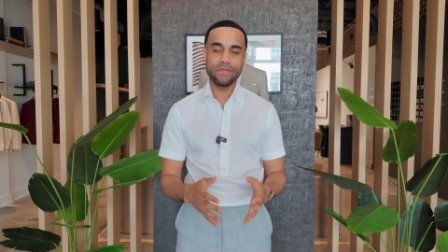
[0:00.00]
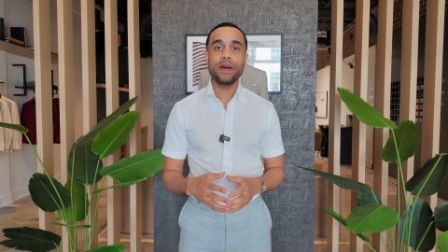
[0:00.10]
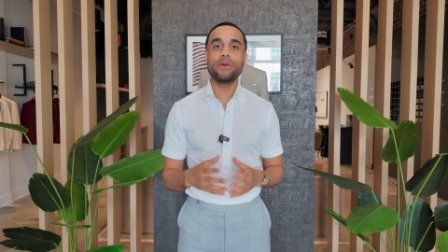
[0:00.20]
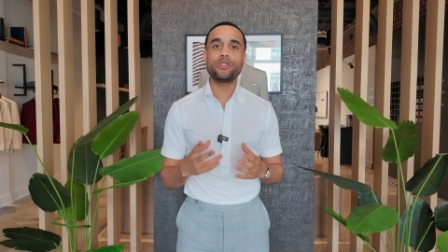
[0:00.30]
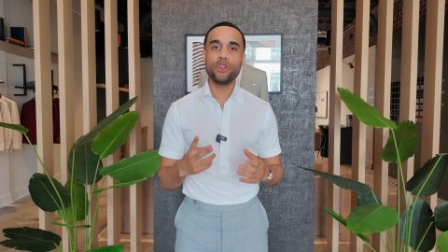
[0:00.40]

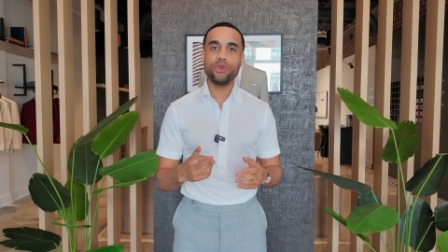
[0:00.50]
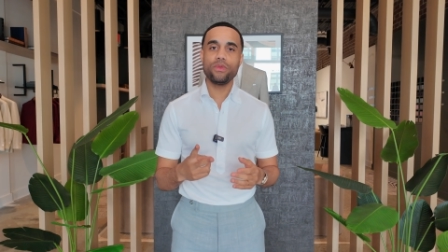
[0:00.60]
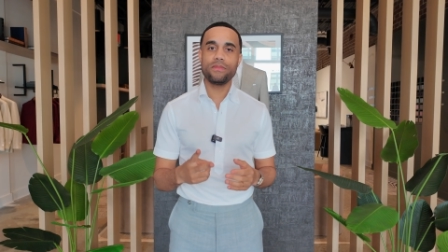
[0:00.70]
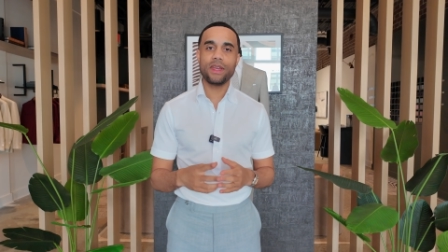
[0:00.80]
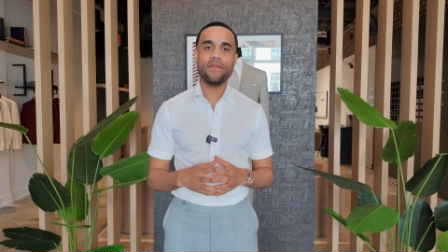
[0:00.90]
Number
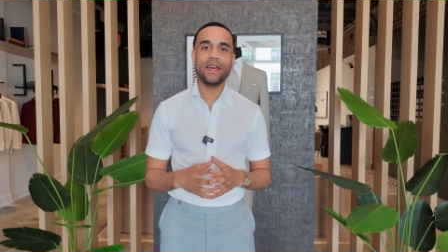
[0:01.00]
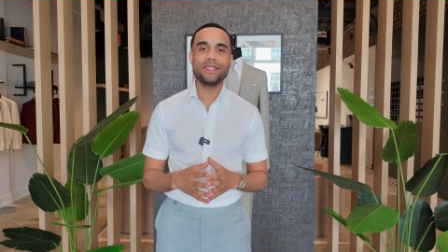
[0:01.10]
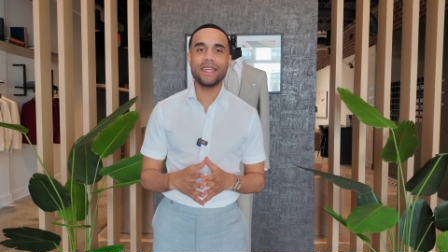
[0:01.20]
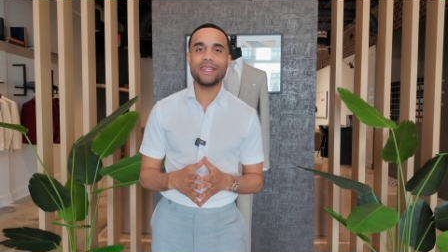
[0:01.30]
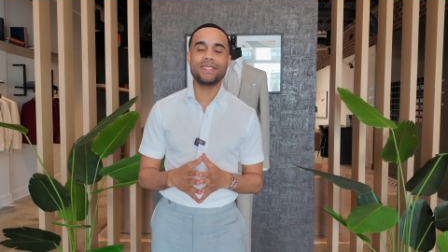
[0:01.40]
2,
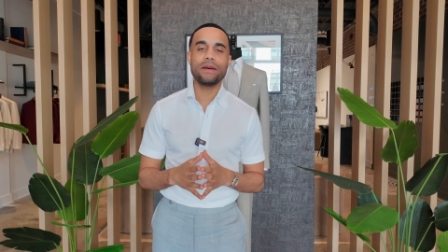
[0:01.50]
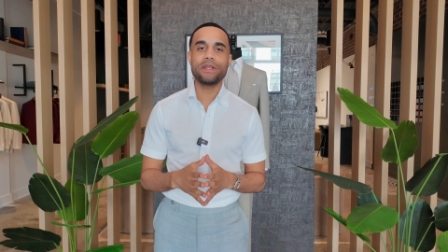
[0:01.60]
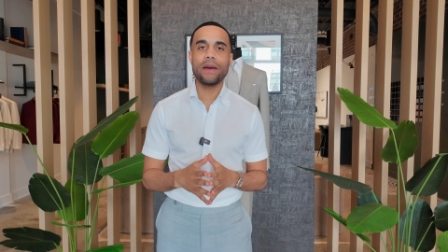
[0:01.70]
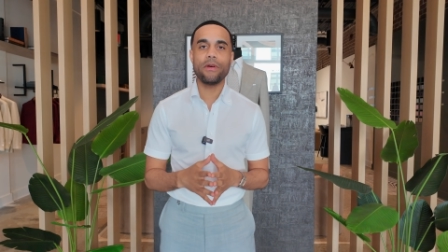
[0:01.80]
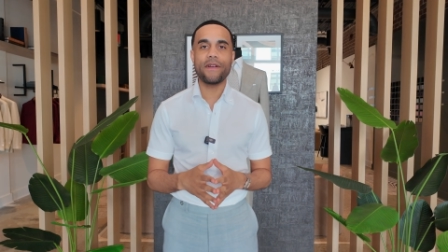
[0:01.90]
investing in some
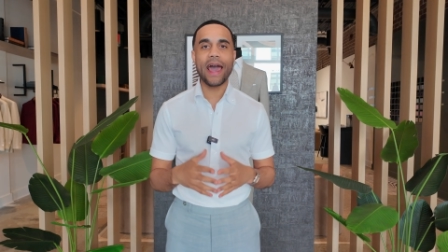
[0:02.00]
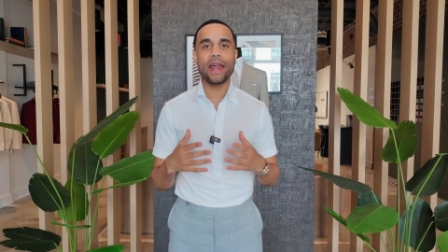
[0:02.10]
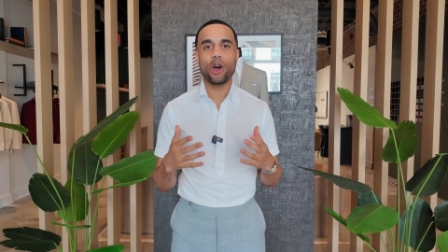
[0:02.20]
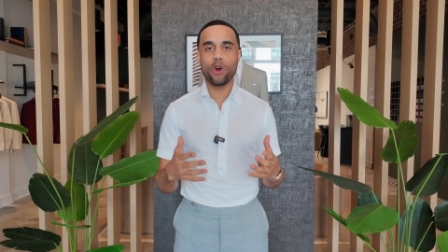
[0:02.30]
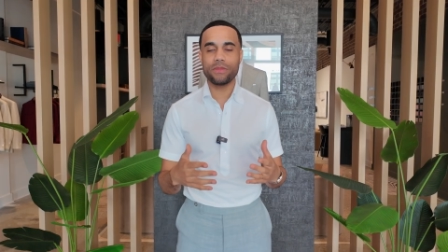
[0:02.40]
type of
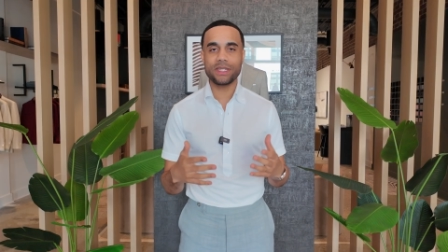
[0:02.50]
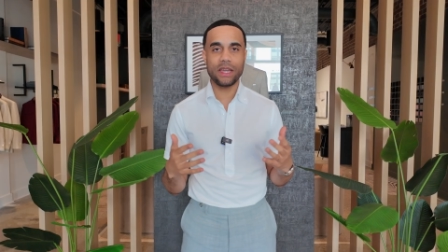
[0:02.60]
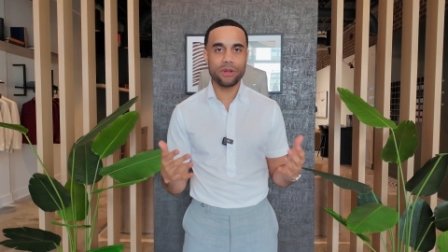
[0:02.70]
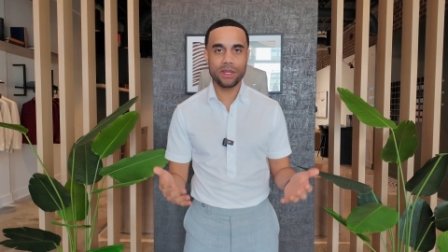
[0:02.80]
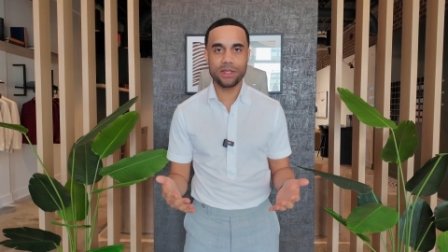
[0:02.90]
at-home
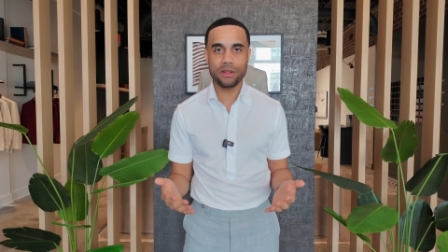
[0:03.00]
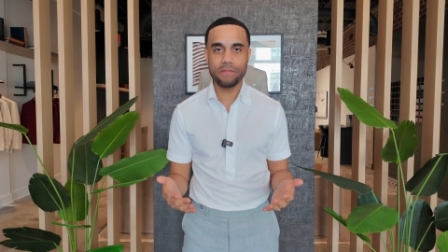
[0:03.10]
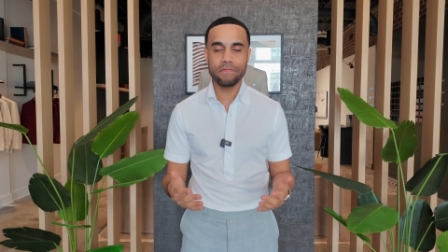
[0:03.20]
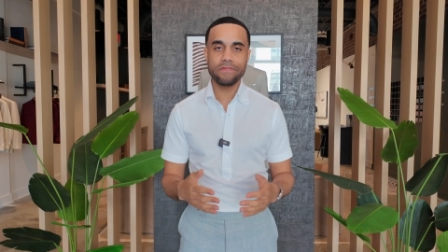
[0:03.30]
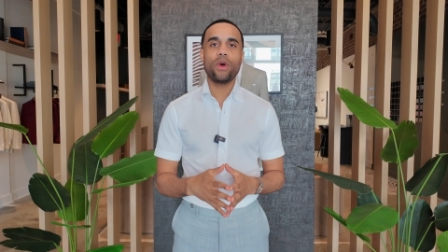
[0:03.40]
steamer system,
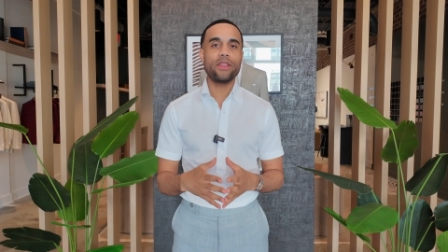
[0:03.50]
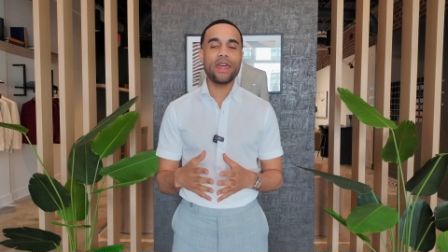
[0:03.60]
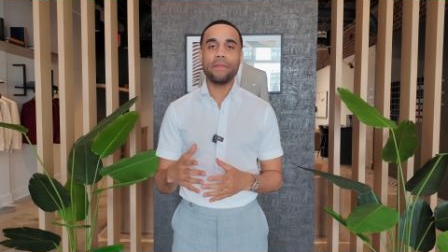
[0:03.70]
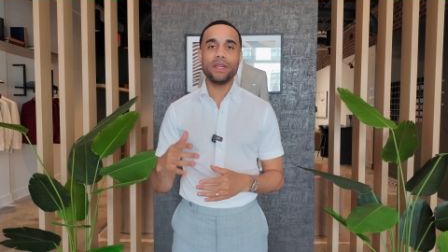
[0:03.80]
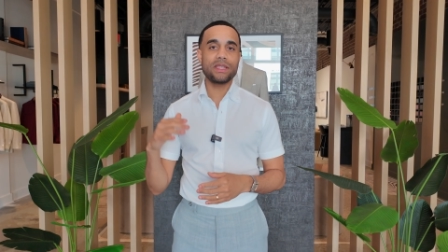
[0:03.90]
whether
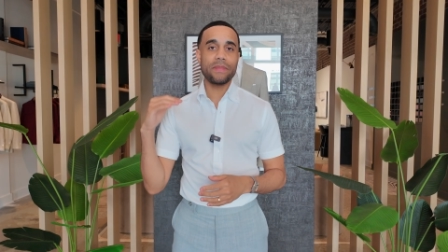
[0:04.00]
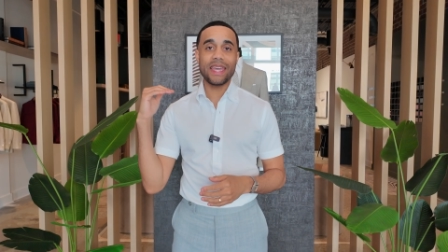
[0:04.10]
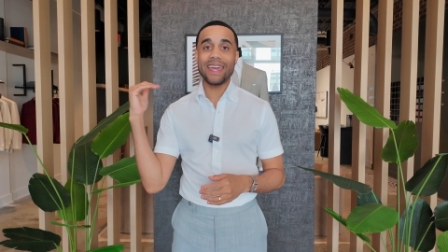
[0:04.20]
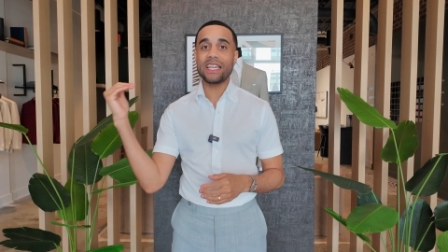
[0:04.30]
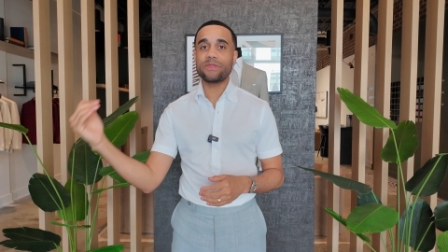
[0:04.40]
that be something
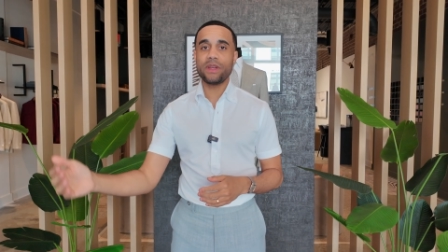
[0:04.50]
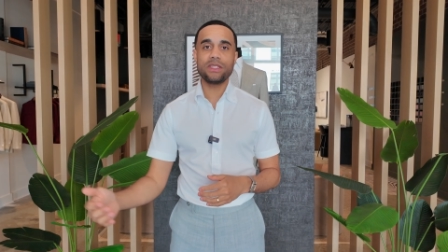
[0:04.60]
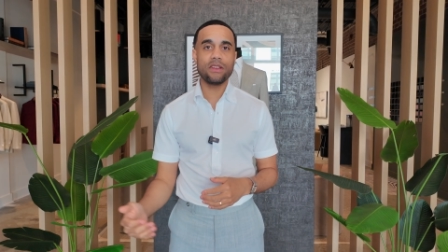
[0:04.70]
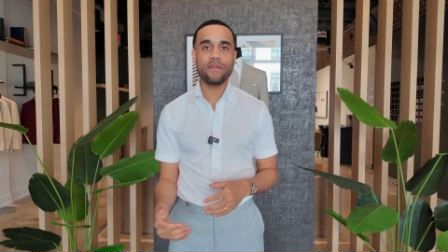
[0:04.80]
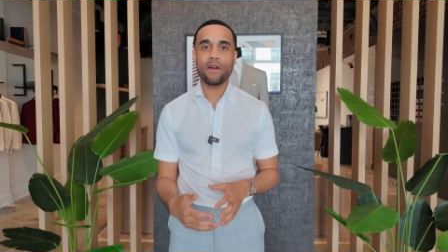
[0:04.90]

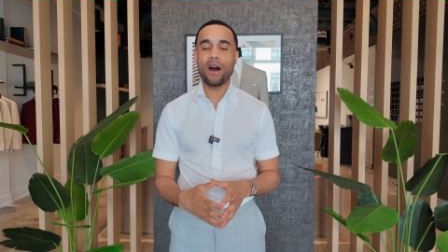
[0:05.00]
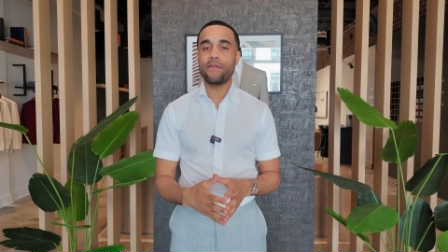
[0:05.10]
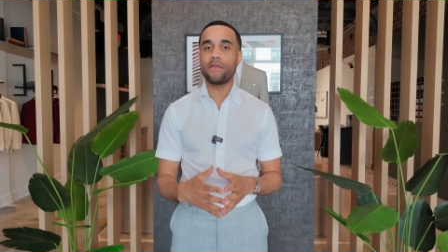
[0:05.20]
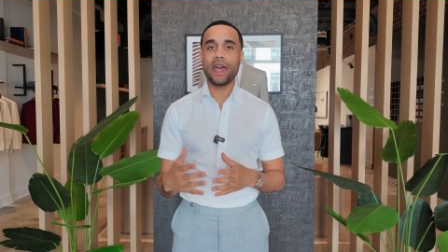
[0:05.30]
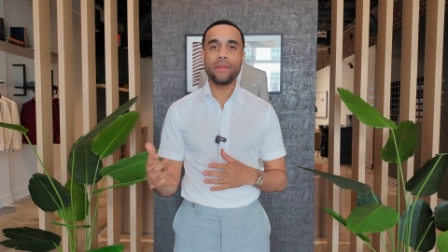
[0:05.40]
inexpensive off
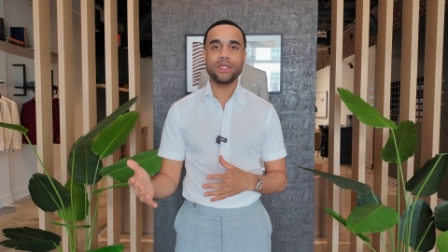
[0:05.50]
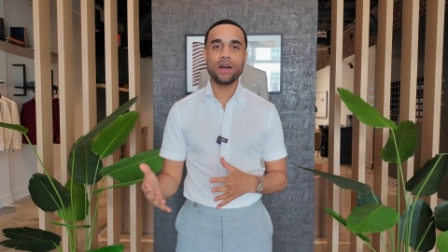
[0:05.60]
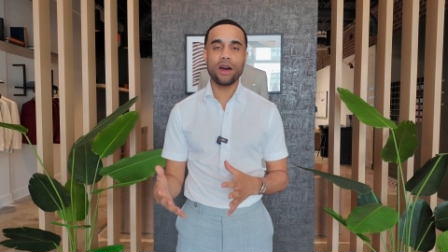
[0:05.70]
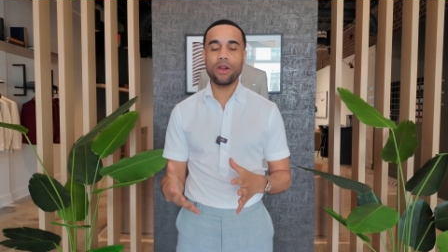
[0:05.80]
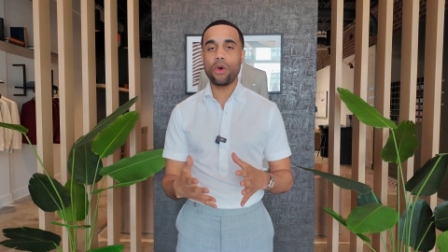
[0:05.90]
of
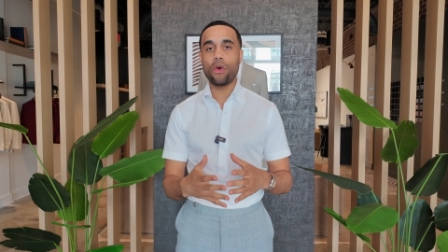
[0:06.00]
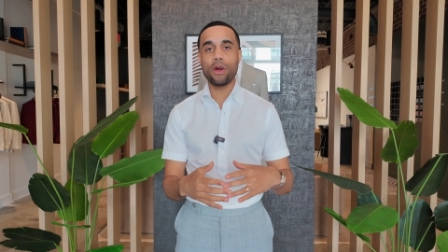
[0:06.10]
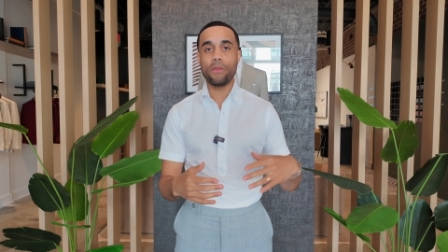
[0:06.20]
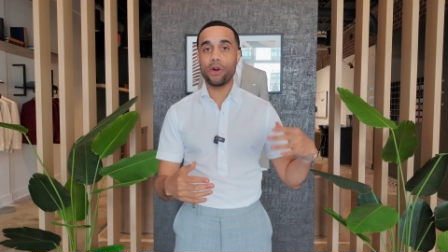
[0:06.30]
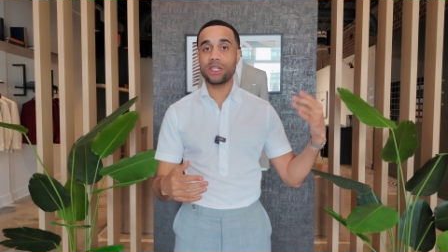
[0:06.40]
Amazon or
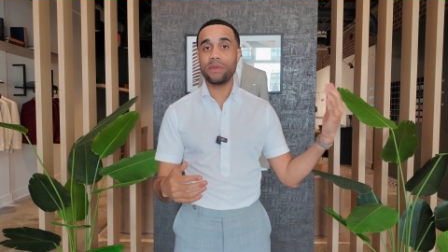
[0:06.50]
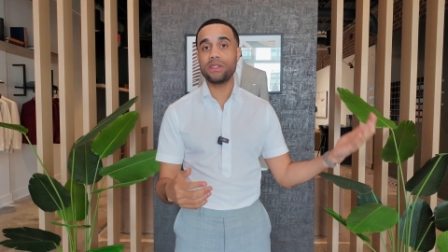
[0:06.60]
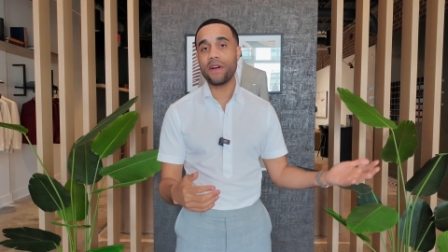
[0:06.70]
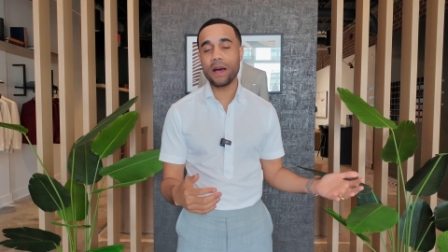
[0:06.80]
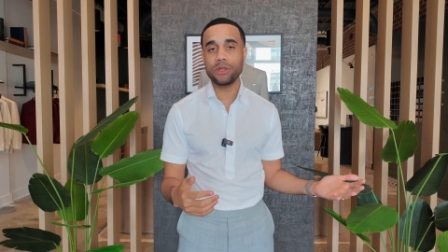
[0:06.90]
a more
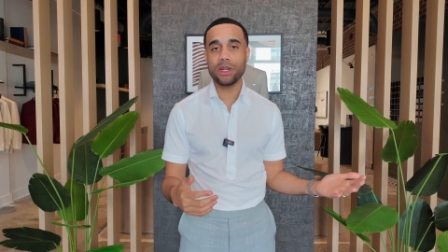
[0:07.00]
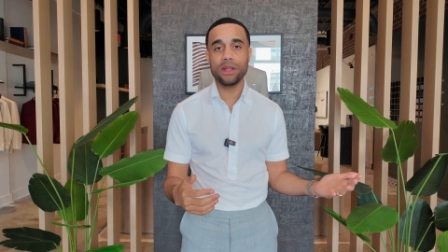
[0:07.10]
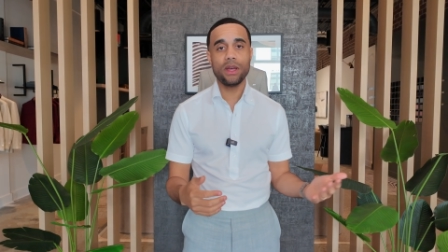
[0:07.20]
expensive option.